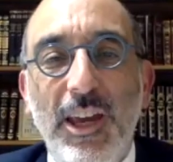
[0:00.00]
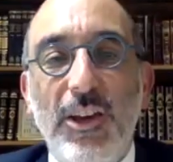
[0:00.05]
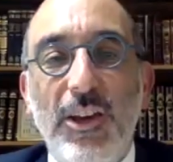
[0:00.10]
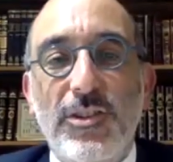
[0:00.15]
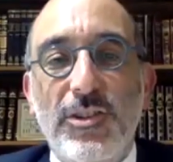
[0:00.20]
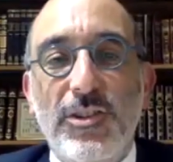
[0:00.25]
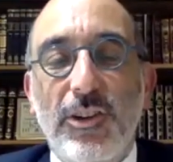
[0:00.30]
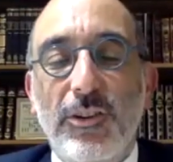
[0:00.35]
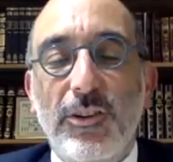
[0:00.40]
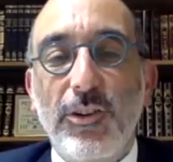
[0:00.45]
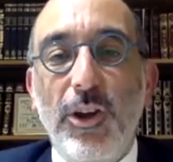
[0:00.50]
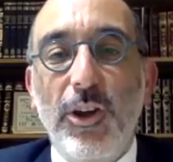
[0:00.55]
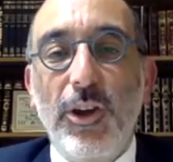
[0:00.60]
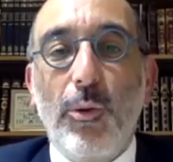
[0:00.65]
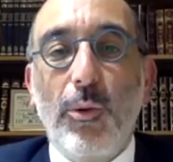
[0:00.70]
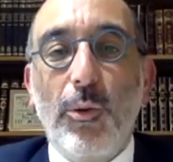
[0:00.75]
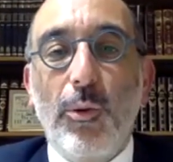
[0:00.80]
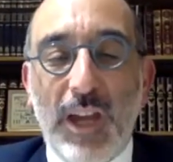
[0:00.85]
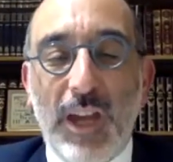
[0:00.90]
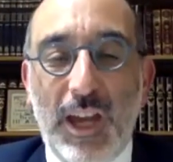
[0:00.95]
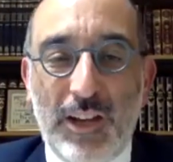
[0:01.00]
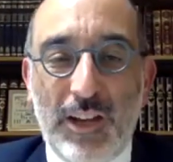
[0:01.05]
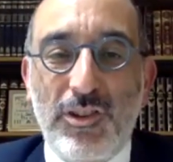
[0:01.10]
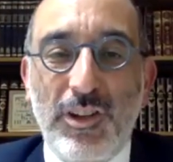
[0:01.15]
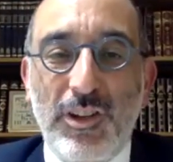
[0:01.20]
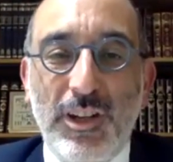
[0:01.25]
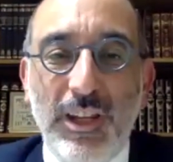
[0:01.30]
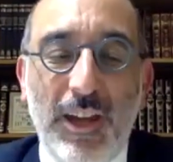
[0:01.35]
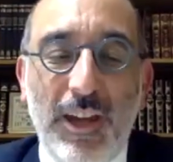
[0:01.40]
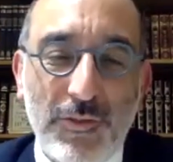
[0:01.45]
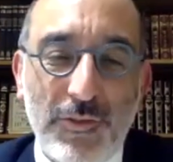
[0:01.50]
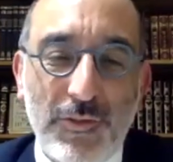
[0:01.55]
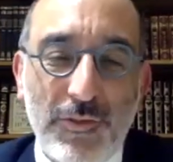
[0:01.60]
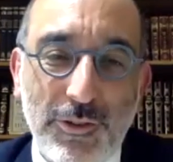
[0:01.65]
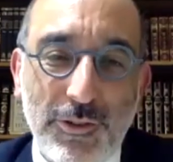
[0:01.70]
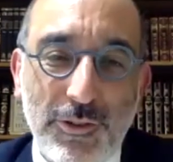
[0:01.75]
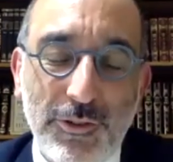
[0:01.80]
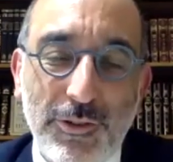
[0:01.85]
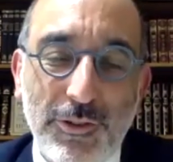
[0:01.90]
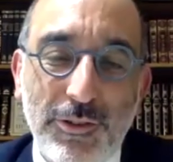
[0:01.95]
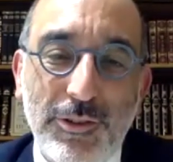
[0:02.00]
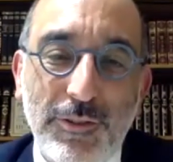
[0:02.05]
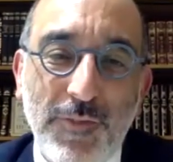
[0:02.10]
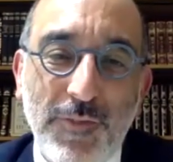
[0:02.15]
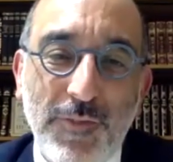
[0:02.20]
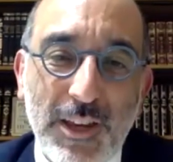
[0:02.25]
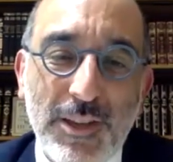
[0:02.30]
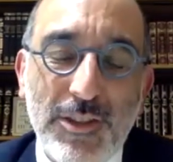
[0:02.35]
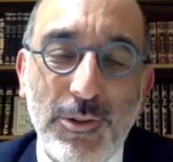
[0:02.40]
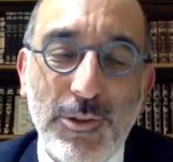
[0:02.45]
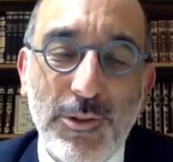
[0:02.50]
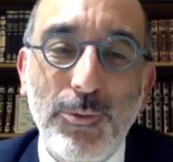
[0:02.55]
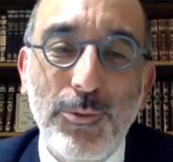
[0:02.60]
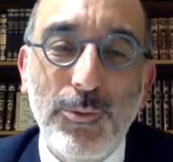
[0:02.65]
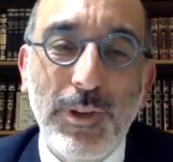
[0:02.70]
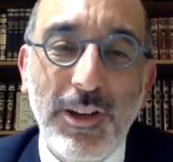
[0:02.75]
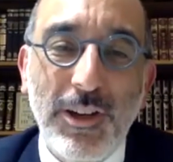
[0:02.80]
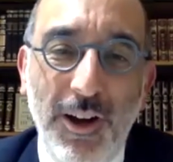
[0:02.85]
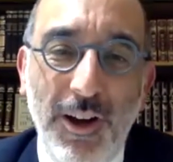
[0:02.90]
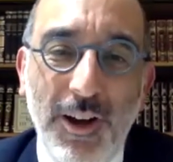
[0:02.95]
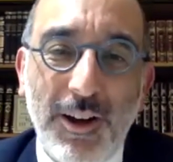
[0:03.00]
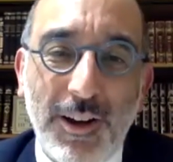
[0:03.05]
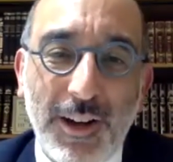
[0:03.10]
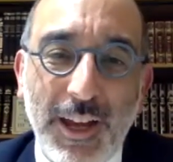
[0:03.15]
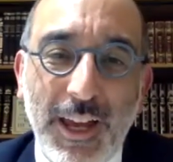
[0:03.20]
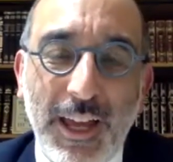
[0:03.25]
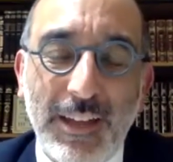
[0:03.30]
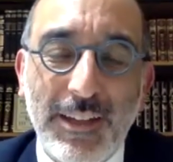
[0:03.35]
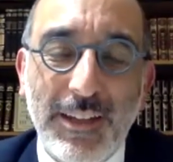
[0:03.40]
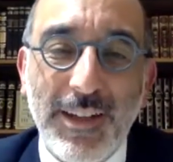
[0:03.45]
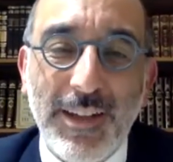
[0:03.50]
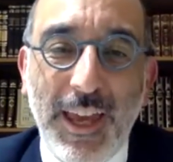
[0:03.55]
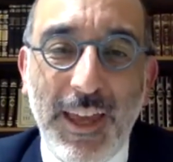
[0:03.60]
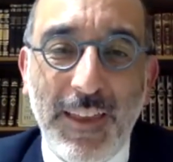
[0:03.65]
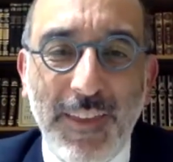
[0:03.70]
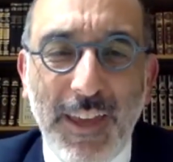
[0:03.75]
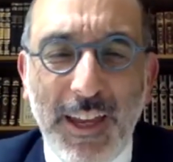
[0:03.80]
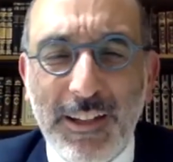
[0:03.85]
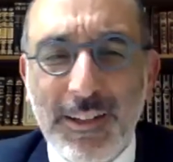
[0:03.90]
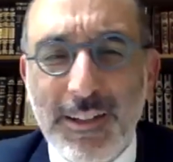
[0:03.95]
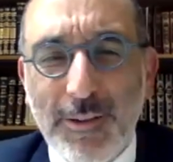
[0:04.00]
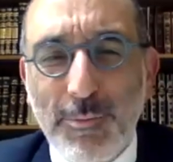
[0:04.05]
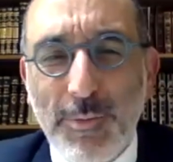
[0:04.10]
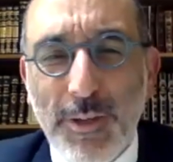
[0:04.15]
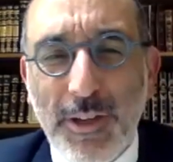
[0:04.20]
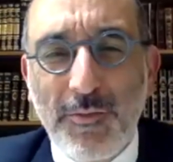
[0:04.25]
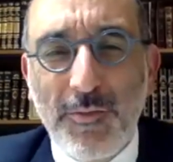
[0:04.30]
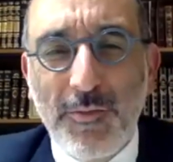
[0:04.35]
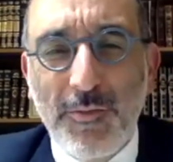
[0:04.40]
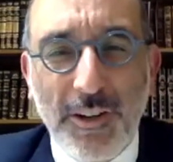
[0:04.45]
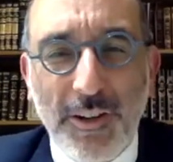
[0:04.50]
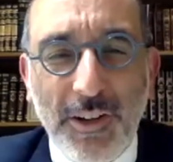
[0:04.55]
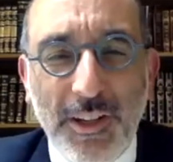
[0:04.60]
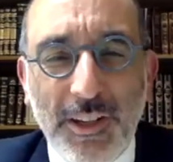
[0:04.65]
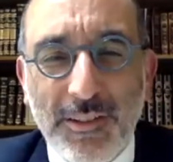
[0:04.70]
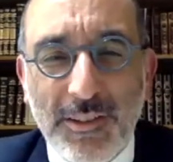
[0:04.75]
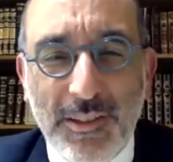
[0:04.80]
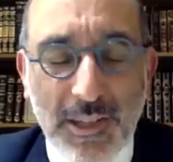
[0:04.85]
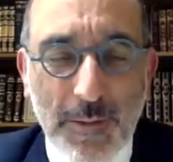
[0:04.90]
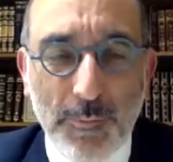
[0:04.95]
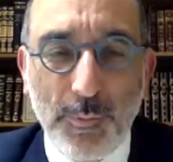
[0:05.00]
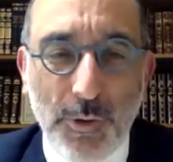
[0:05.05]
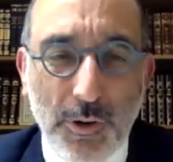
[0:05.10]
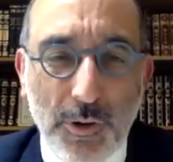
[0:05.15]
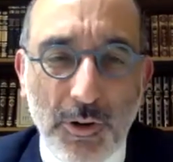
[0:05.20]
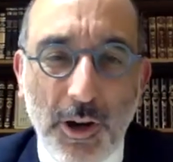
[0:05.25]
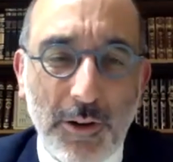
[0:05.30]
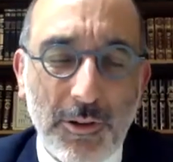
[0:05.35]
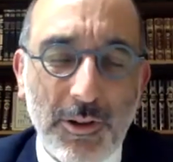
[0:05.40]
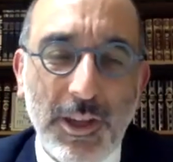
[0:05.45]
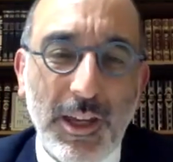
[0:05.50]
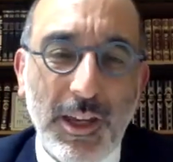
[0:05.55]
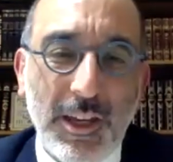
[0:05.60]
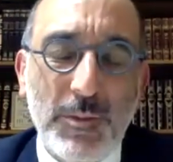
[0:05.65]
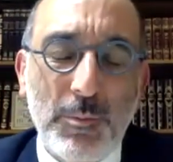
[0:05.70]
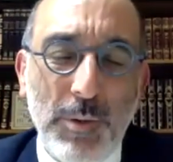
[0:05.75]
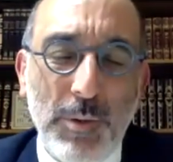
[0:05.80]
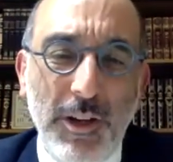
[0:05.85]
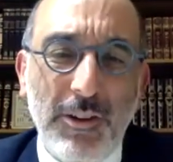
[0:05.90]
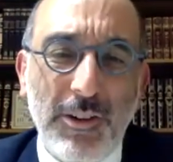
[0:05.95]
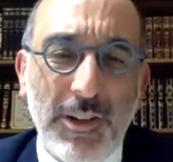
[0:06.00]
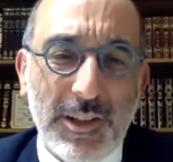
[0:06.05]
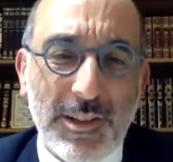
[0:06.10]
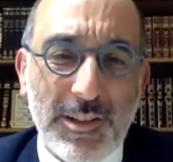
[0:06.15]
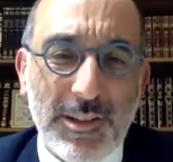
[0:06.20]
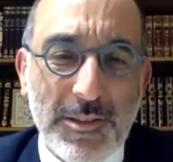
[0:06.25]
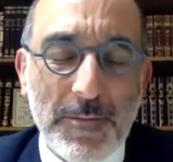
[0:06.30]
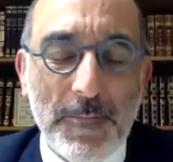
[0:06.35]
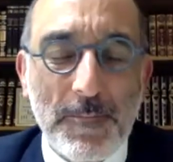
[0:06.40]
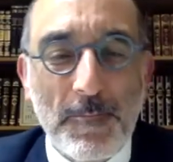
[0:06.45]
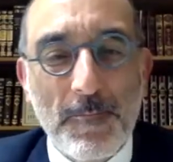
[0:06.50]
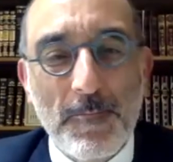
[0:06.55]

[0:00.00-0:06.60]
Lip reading: So we actually have to face who we are, and that can be a very deep growing experience.